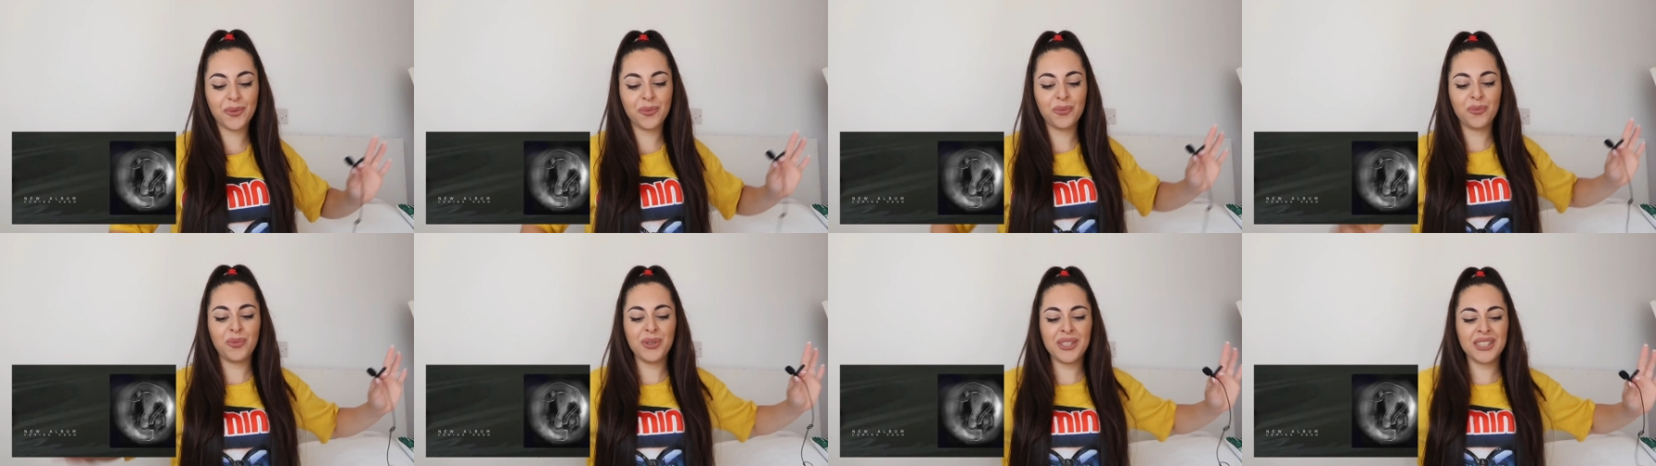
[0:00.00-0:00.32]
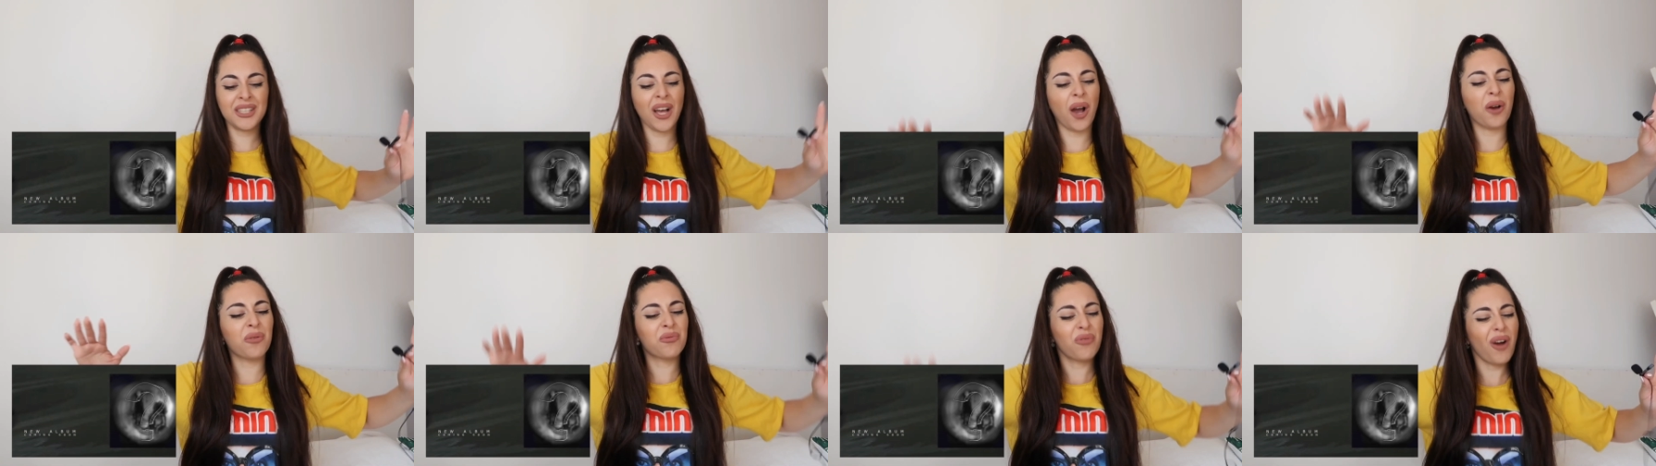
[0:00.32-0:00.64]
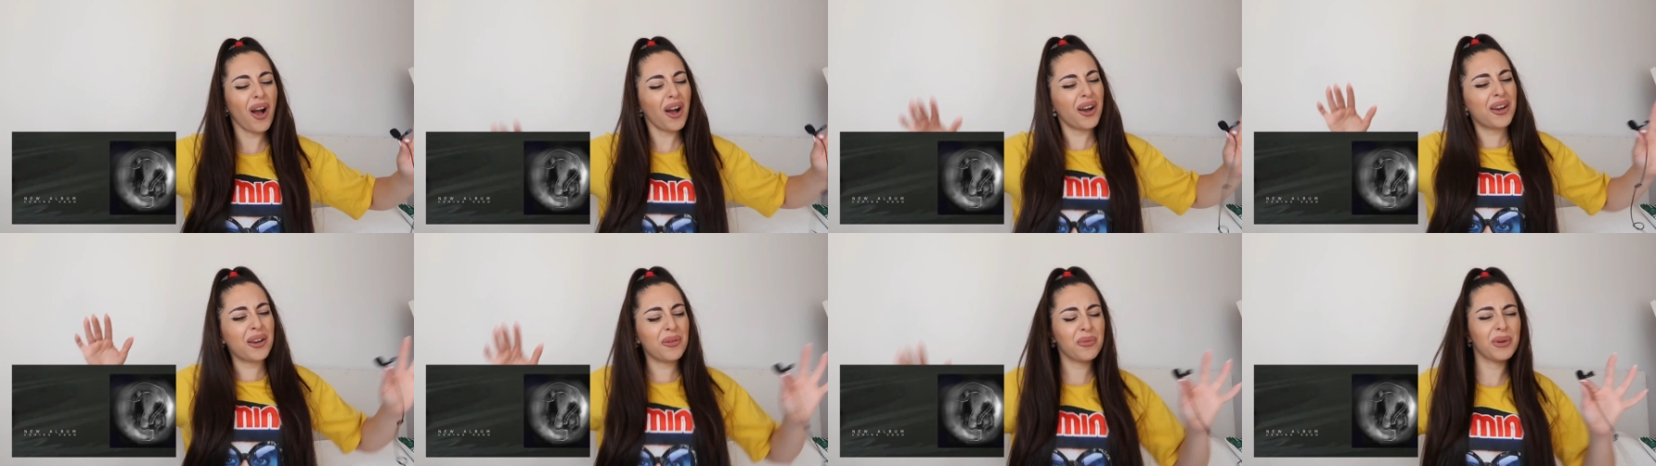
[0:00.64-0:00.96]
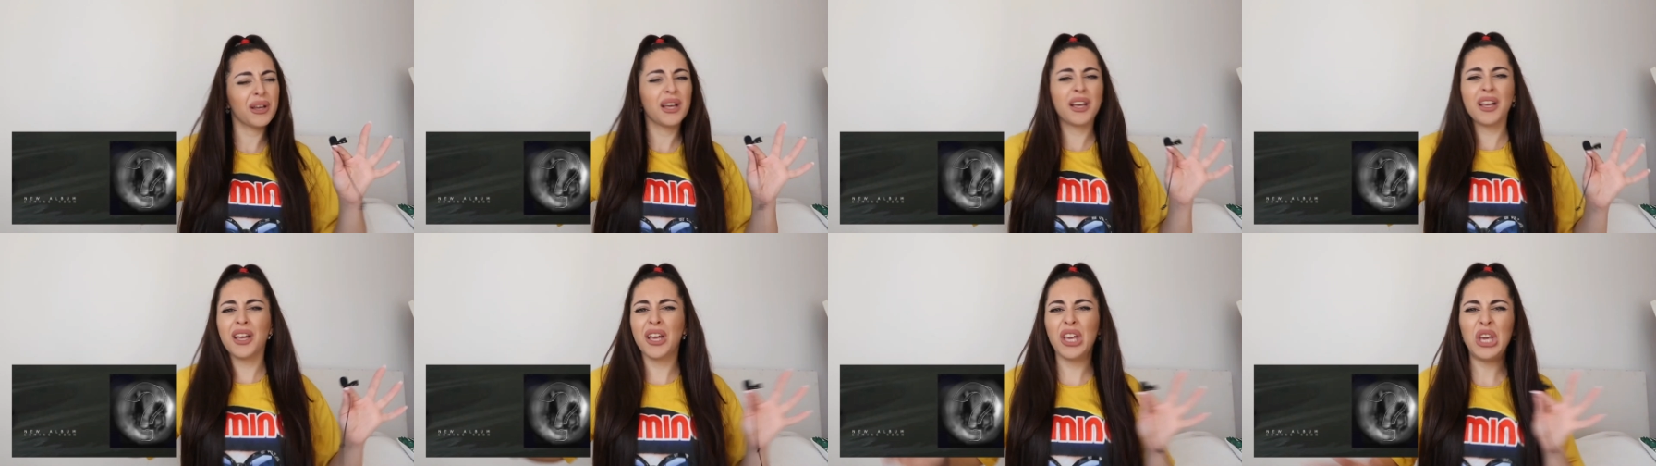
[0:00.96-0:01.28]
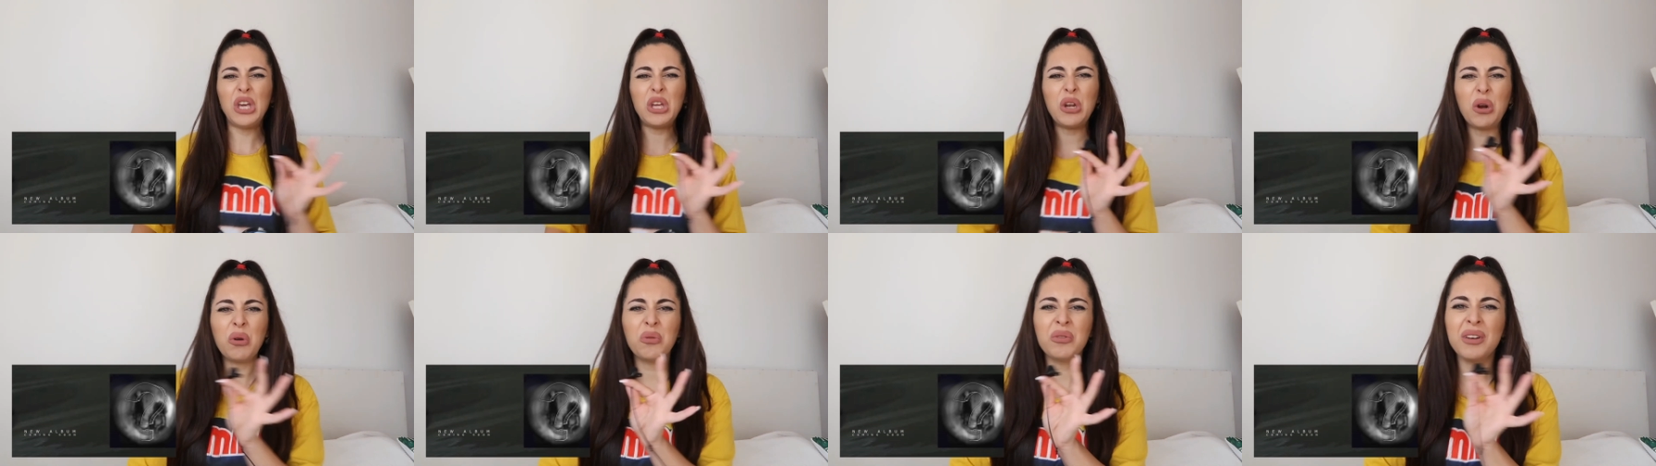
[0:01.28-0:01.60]
We stop rocking with it.
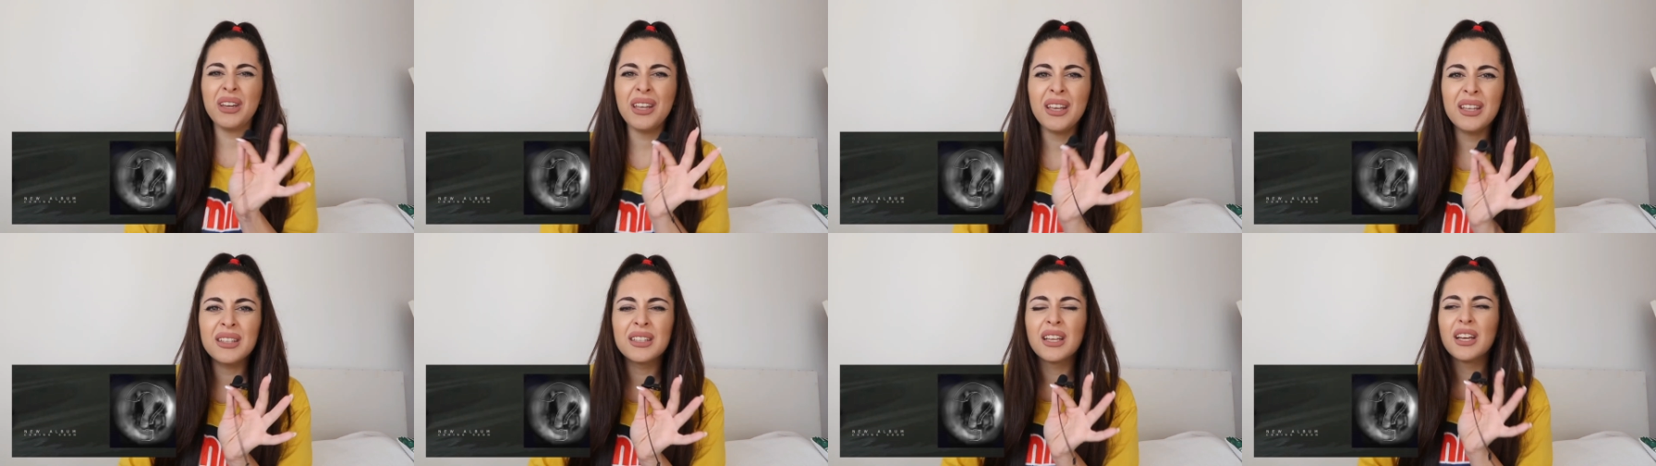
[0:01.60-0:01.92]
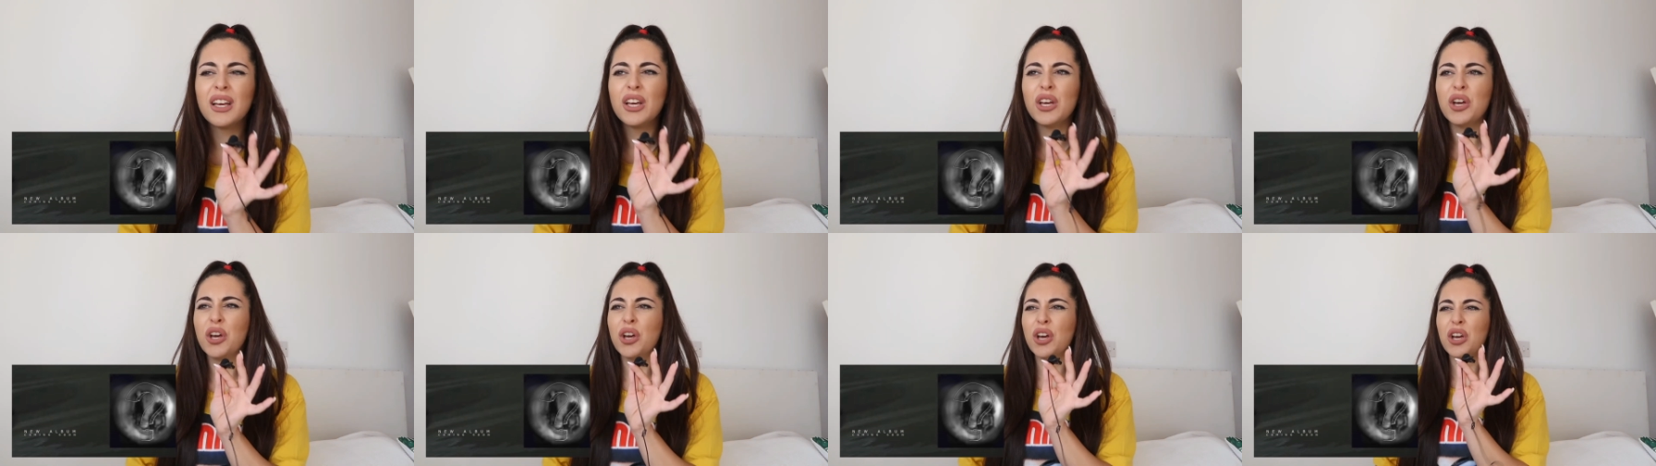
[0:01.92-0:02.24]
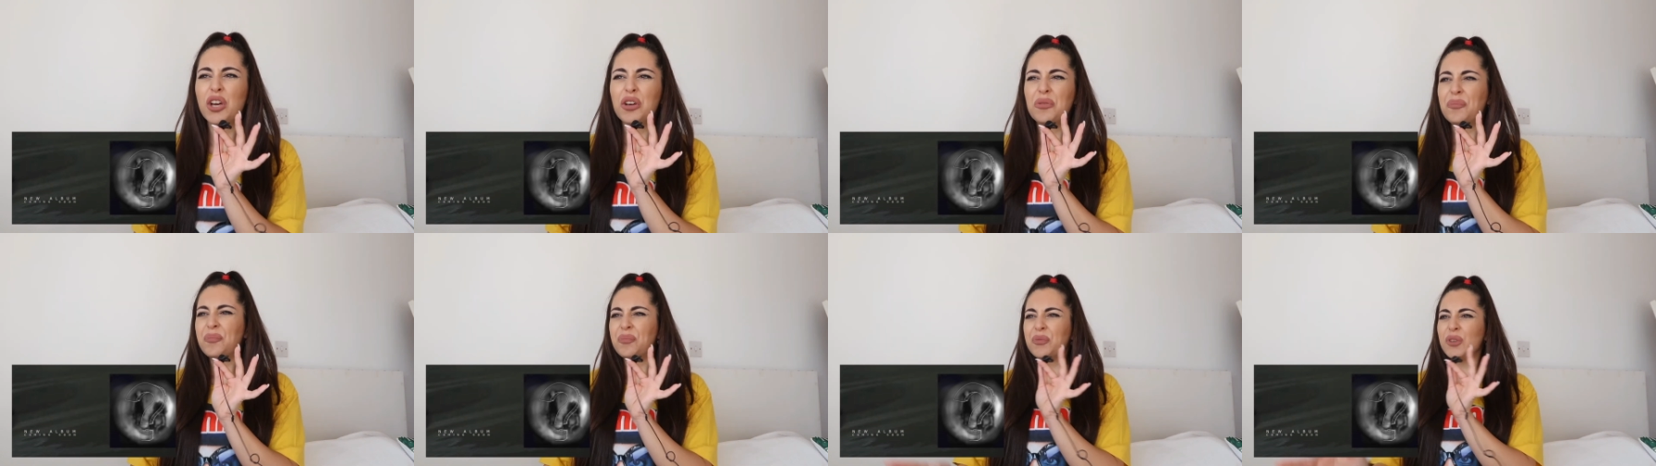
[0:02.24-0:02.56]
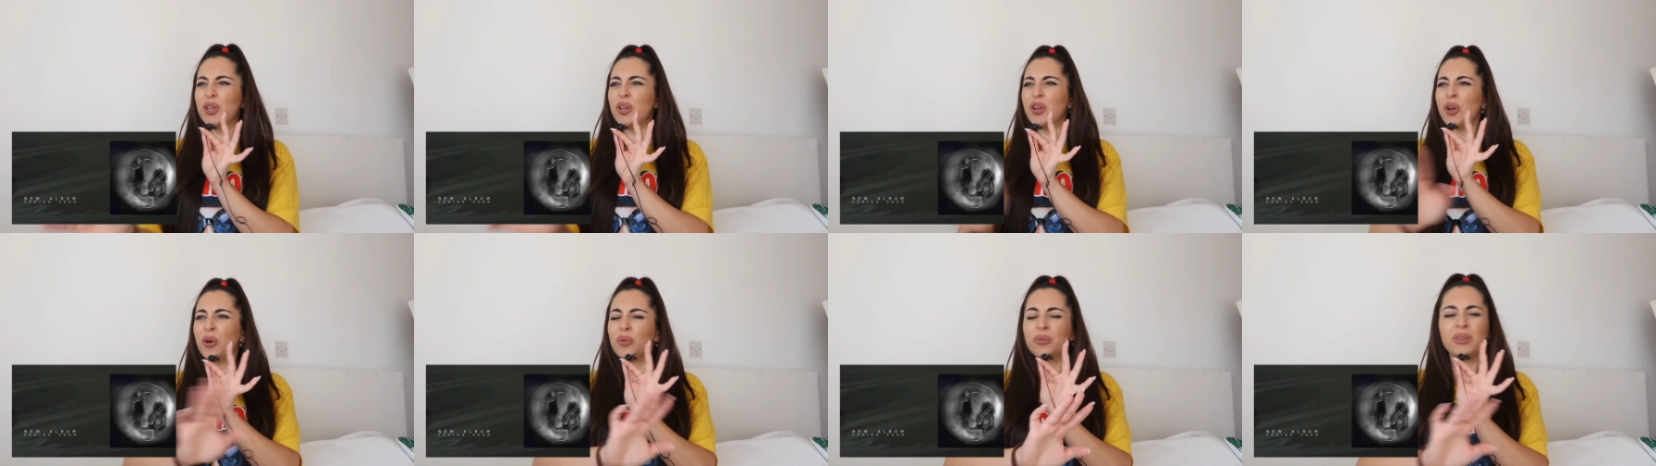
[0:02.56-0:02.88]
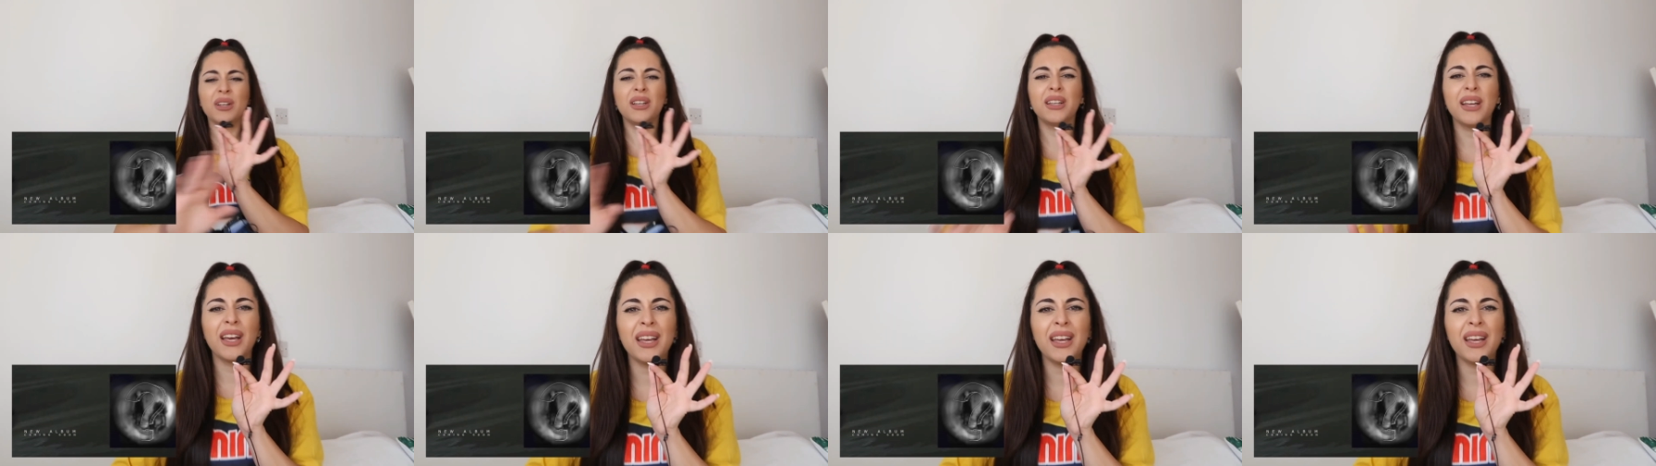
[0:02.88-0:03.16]
You don't need, you don't need